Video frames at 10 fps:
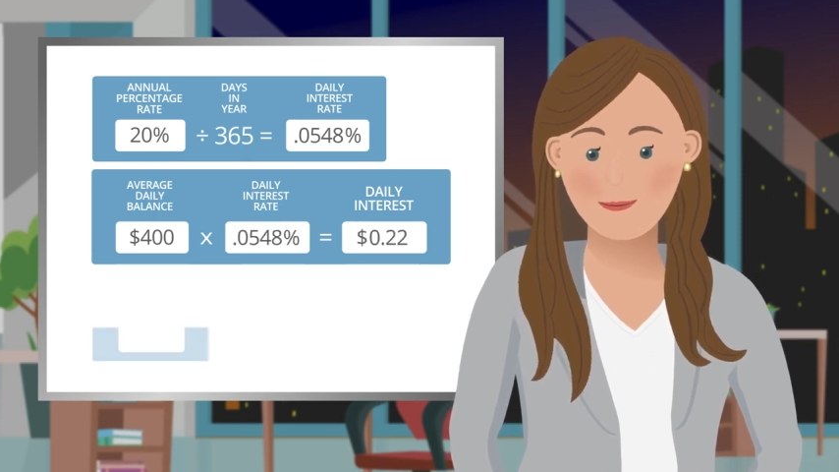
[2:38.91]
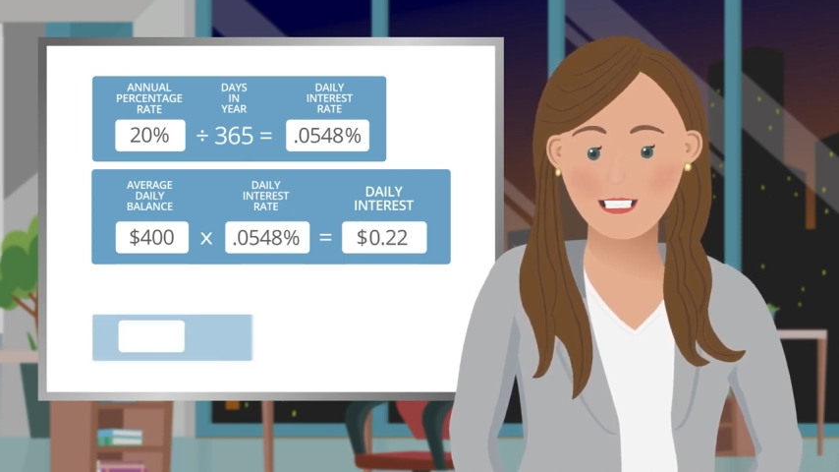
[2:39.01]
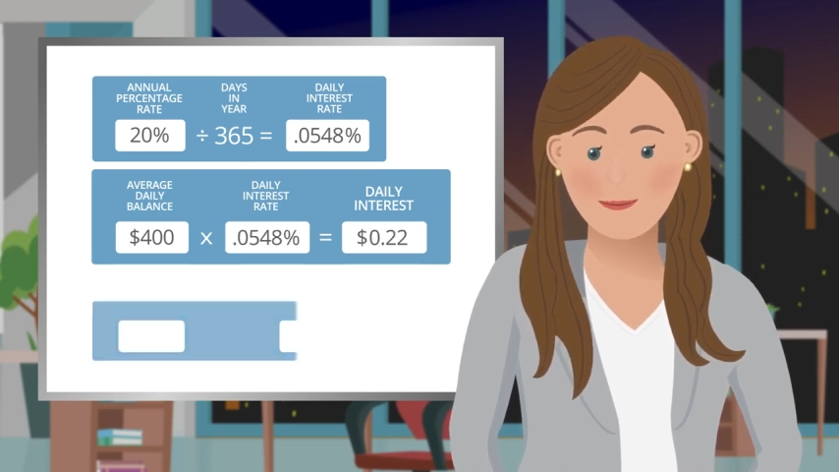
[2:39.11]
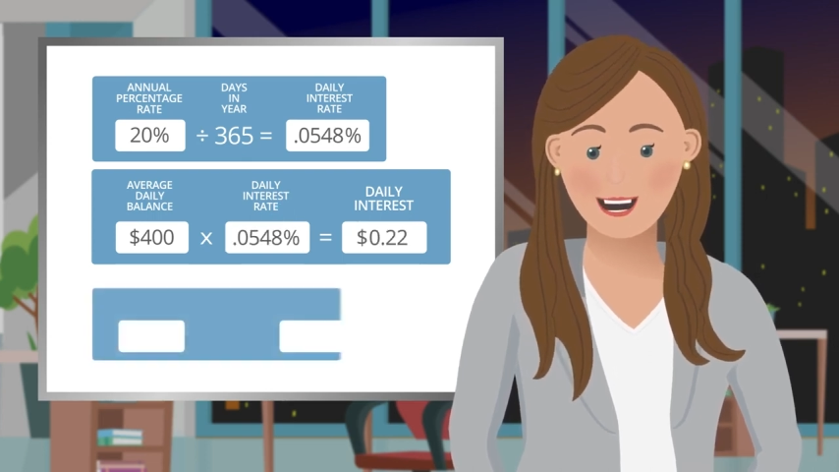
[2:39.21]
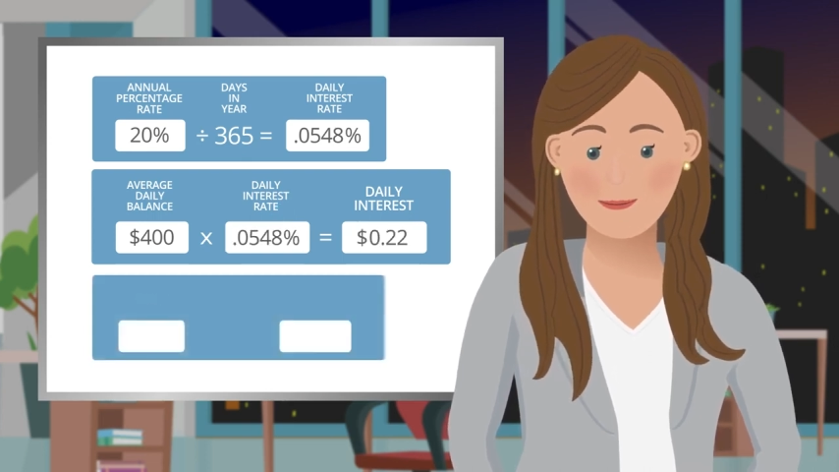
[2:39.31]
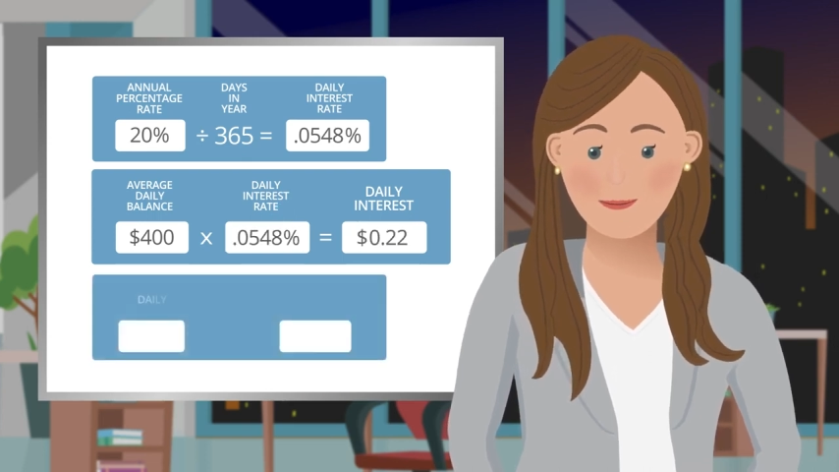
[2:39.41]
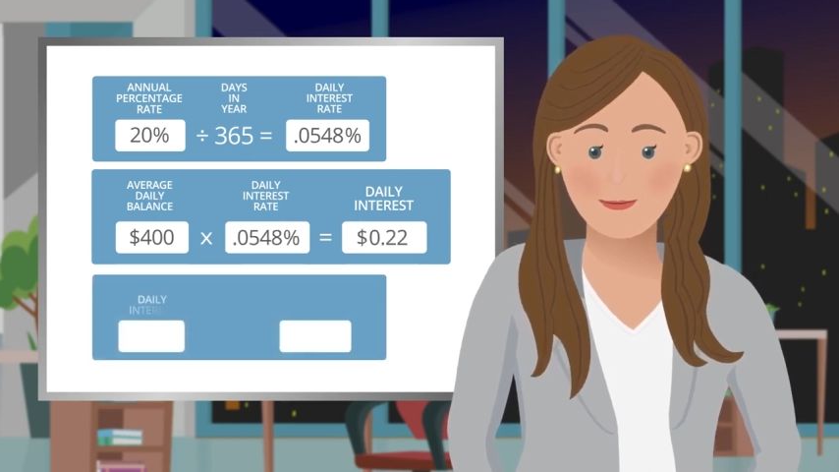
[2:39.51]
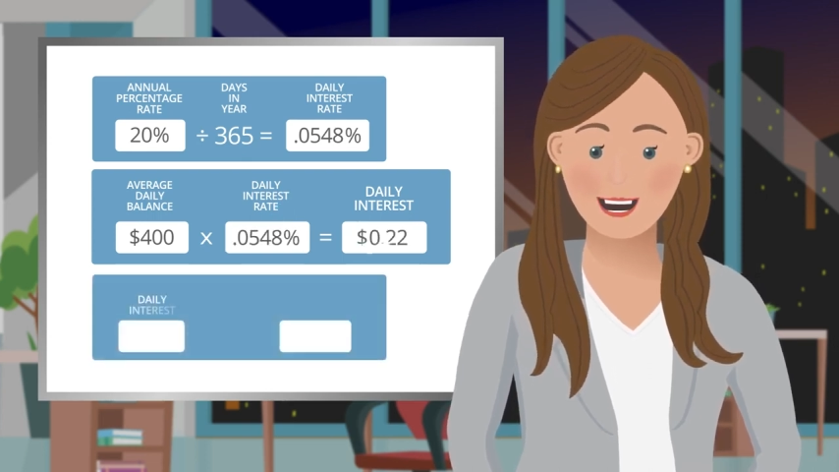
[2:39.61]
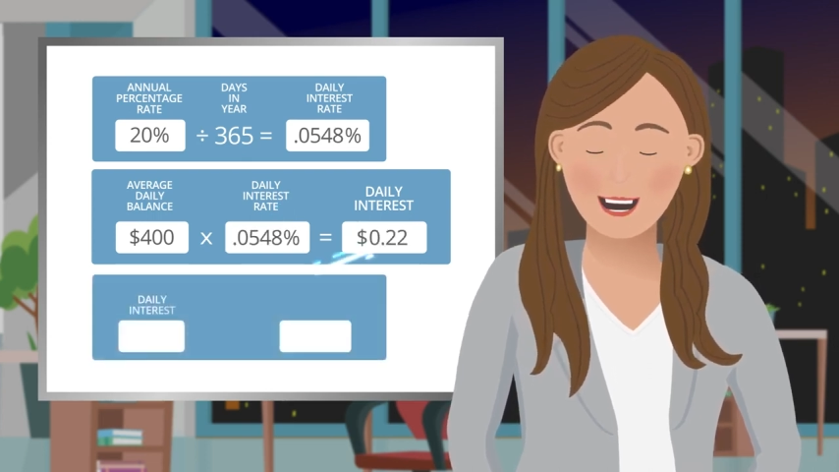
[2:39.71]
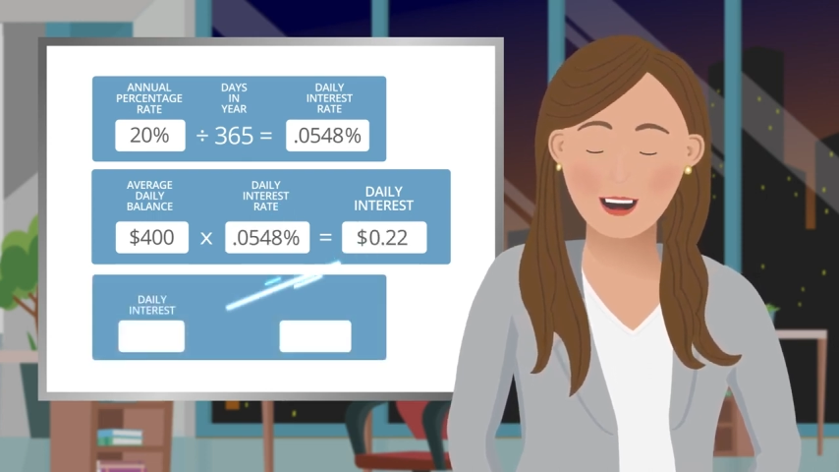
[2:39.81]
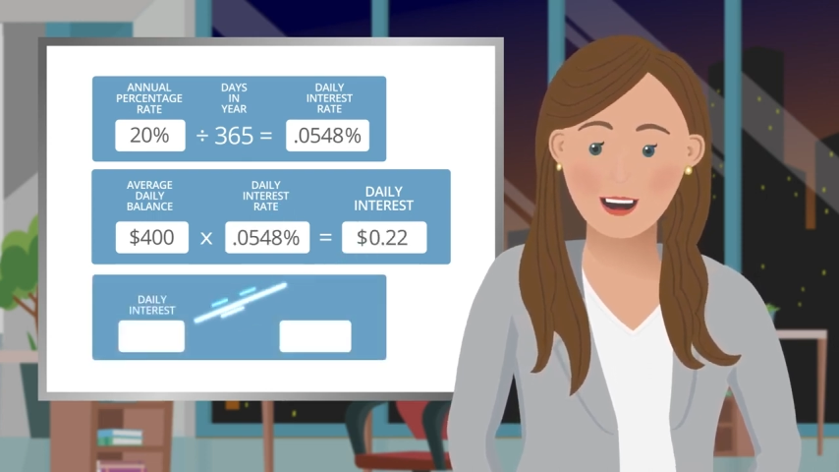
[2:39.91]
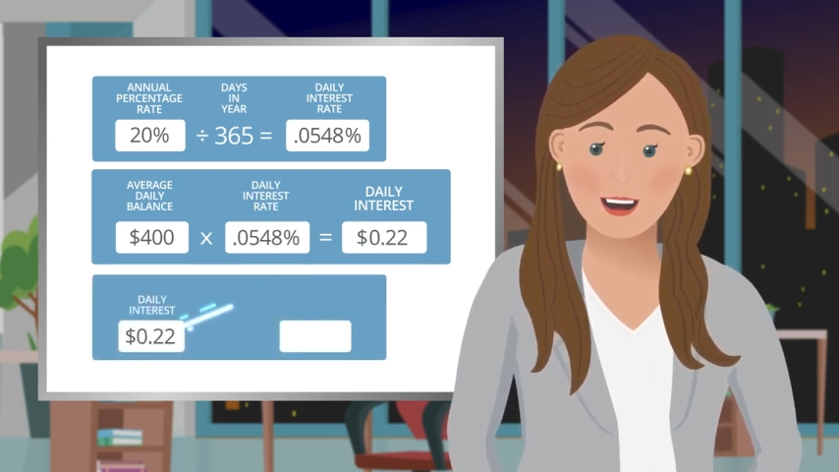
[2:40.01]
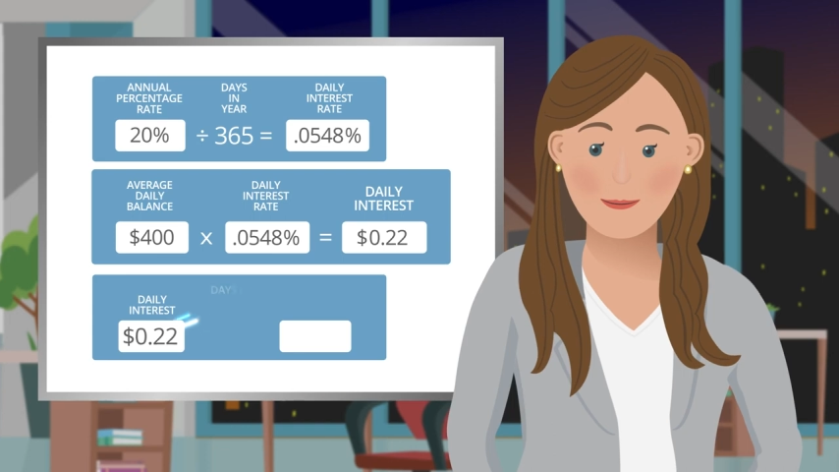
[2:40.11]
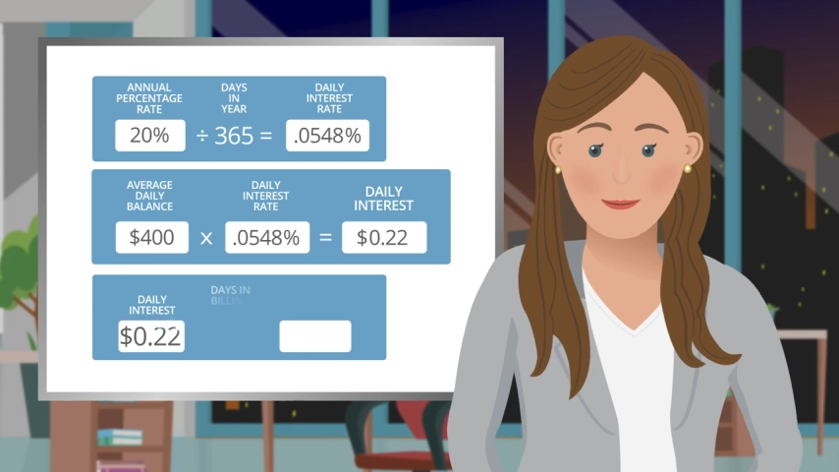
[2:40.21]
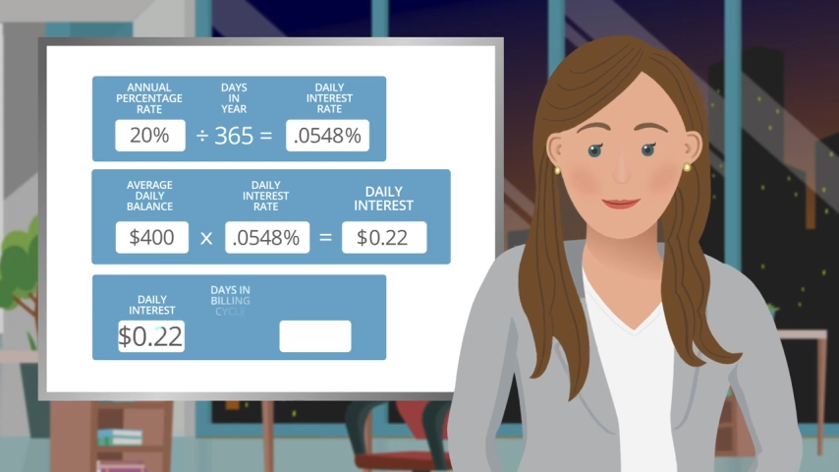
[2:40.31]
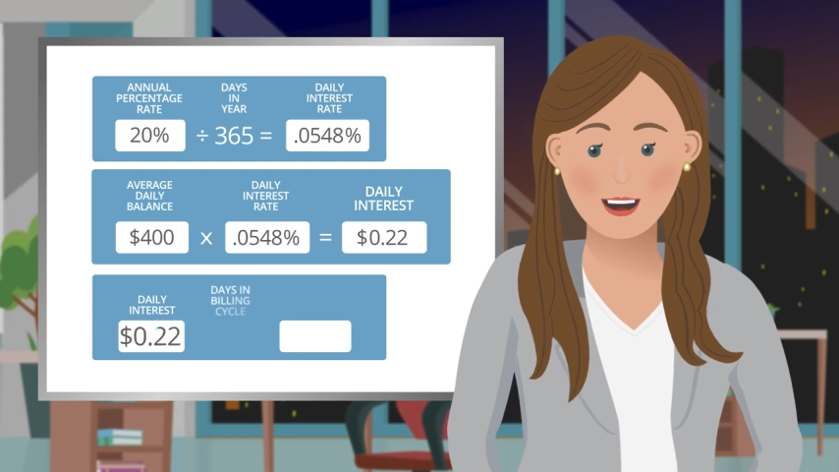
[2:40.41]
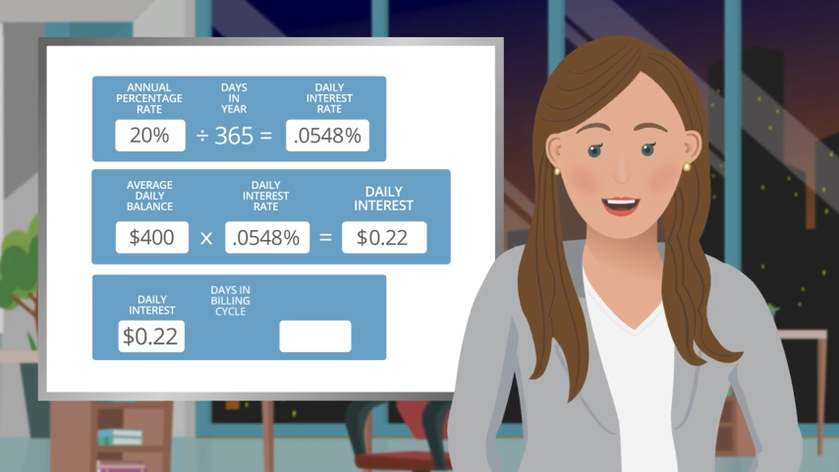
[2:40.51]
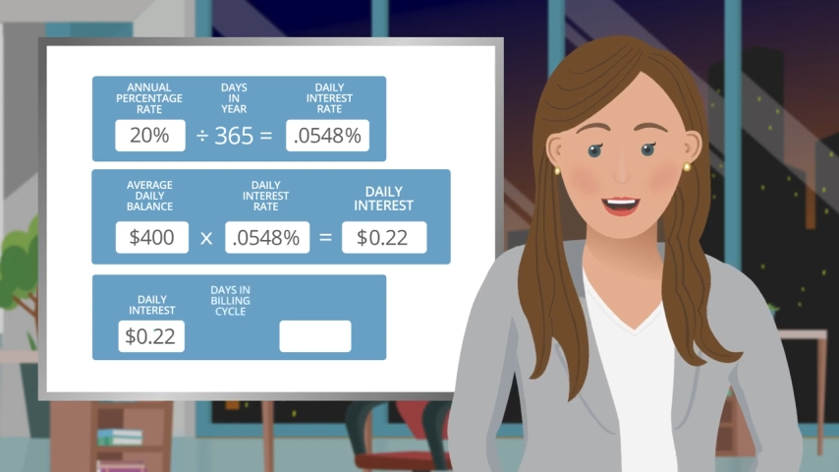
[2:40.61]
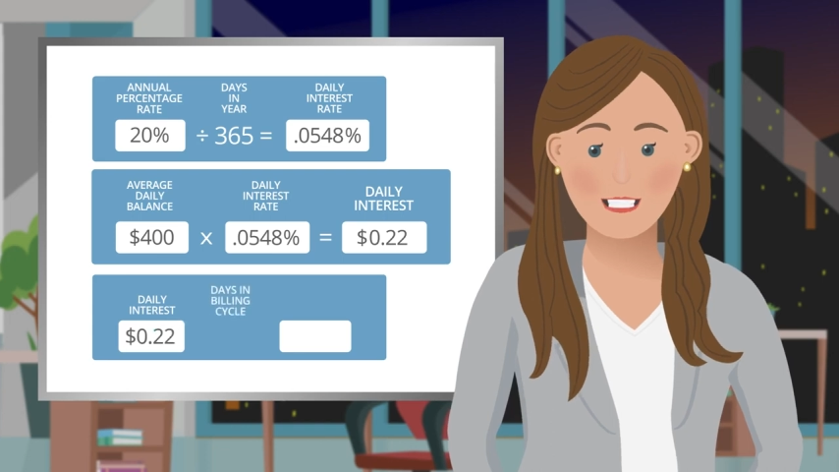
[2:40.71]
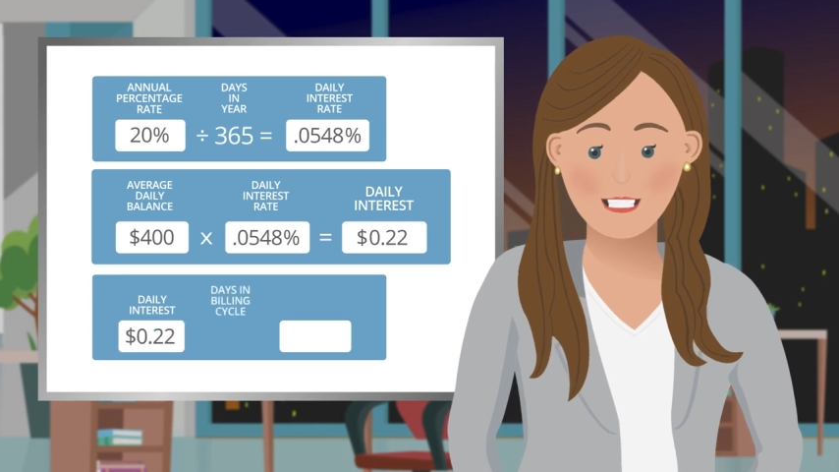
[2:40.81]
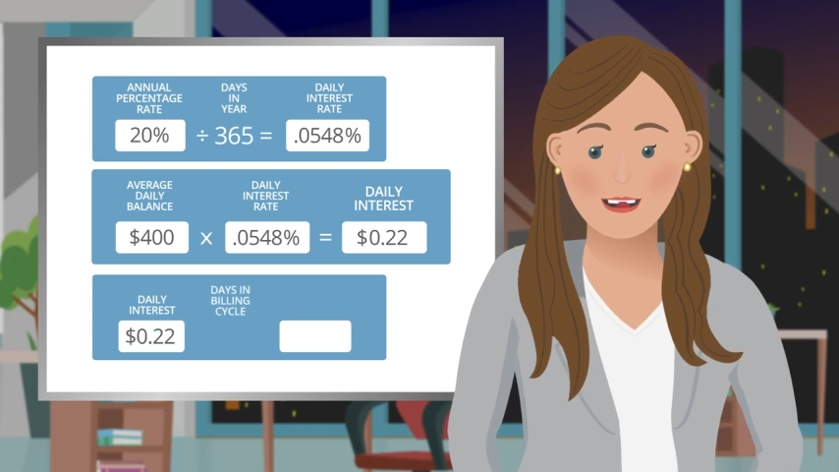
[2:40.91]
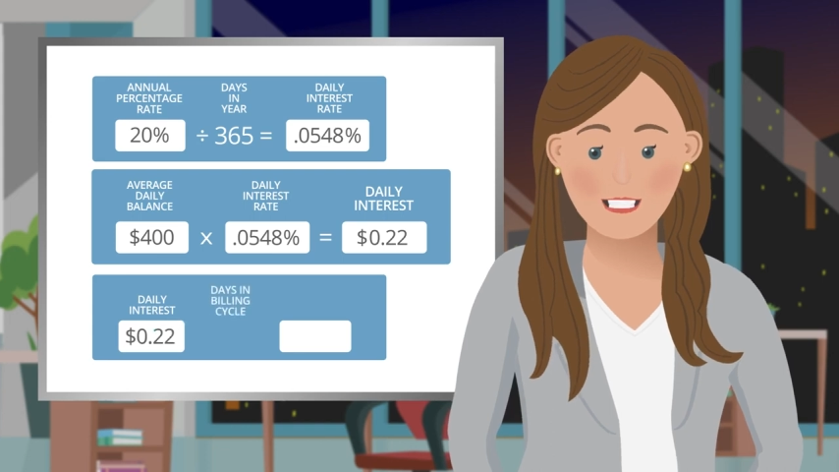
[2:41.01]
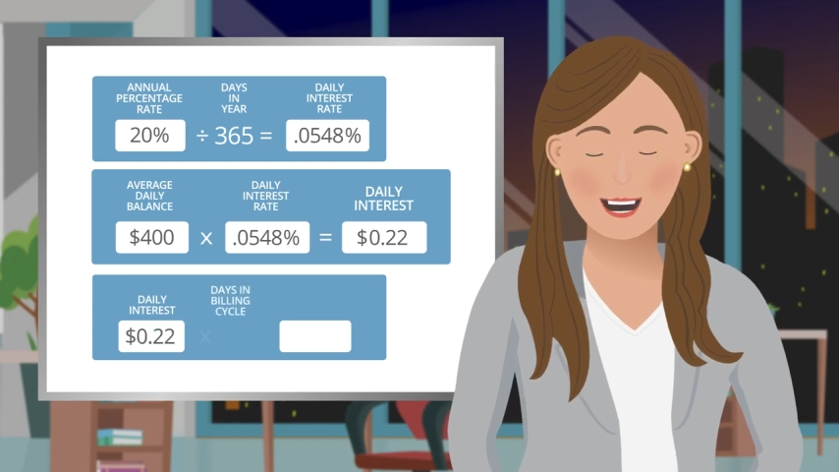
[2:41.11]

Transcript: Then that amount is multiplied by